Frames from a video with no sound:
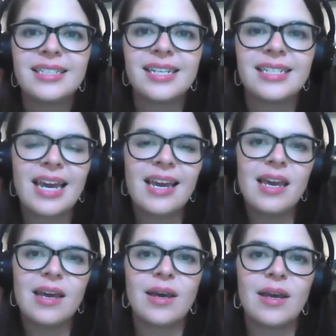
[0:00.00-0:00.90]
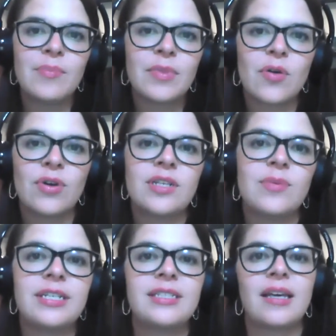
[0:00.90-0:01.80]
Today I'm going to
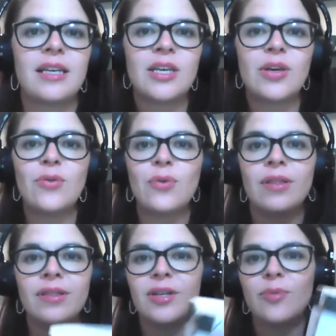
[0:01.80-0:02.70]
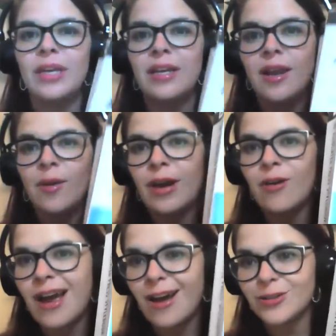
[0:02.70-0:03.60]
be telling you a little bit
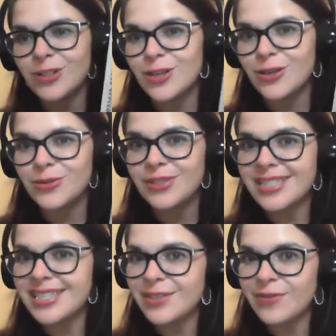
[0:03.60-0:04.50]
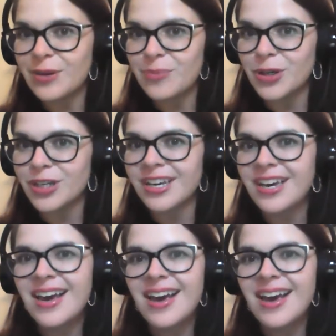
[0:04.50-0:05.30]
about how to use this fun book.